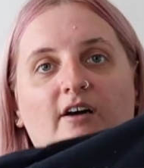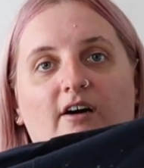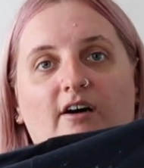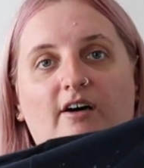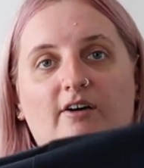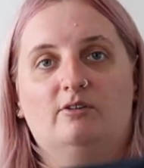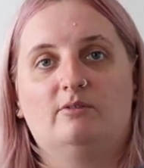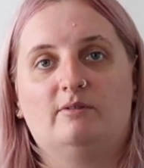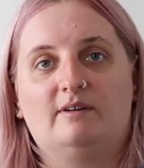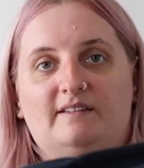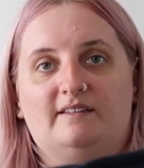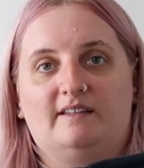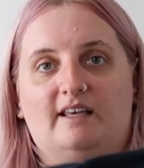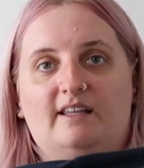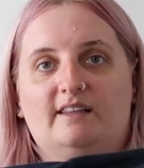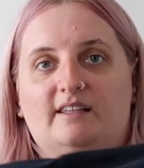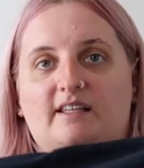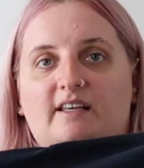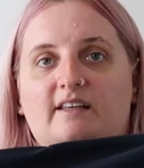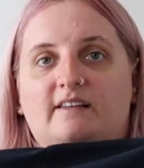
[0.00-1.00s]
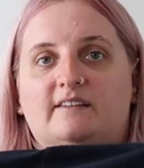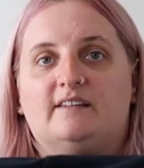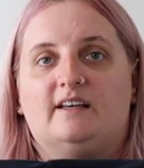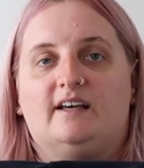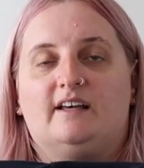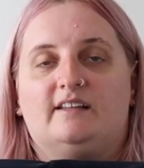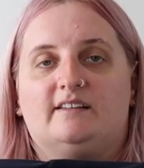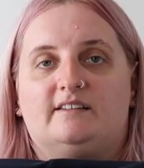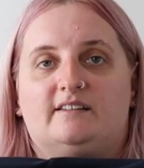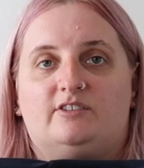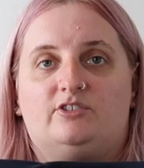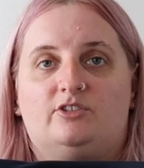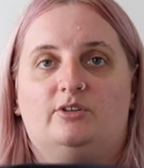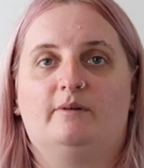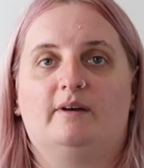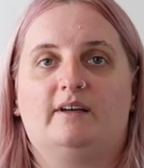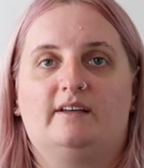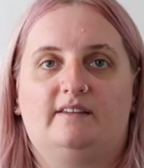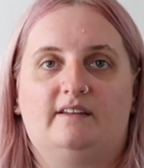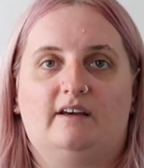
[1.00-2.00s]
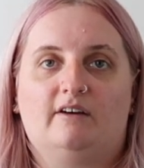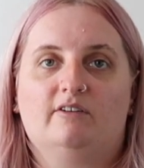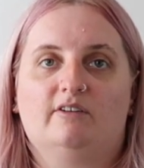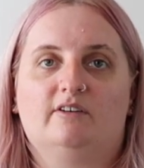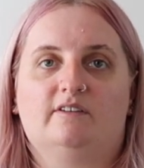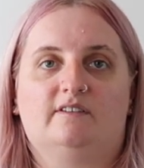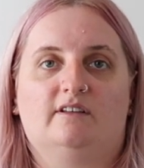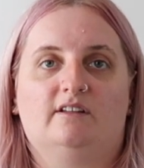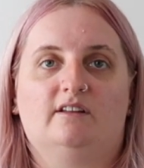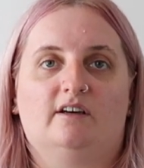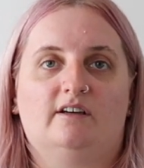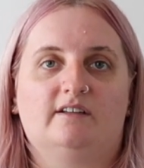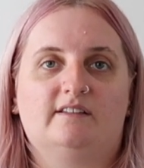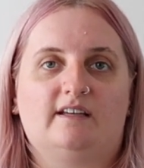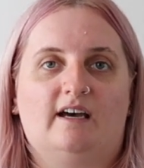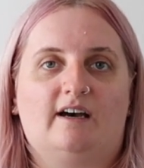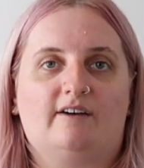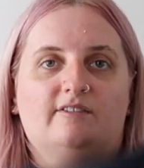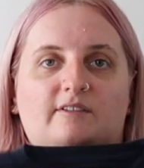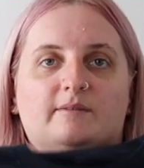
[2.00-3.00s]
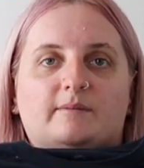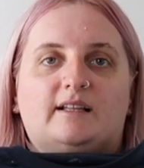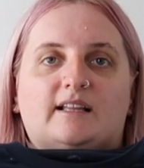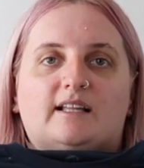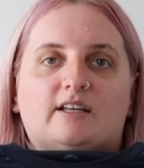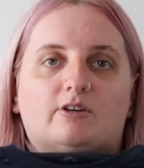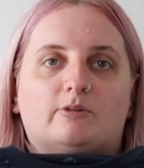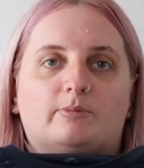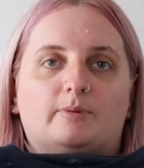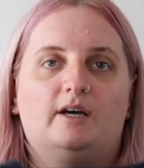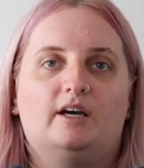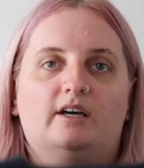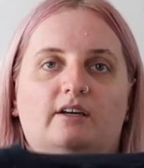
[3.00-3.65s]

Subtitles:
I always get these as a 2XL because I like to have them a little bit